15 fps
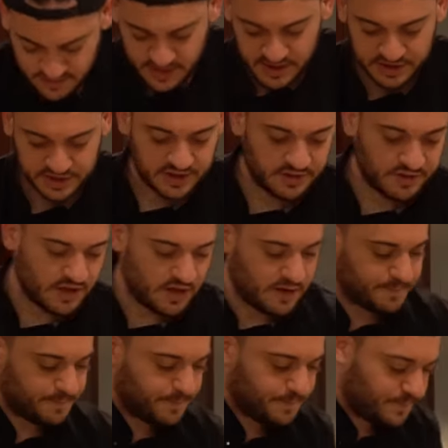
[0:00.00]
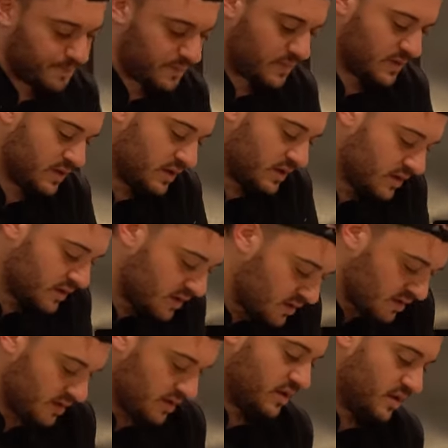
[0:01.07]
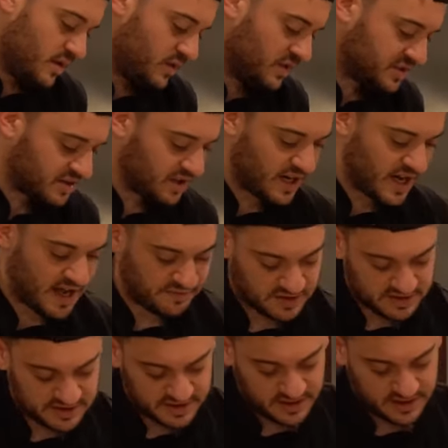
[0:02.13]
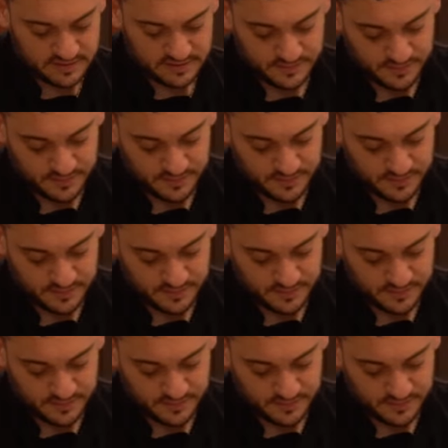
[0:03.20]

edge it in there. This is gonna have to sit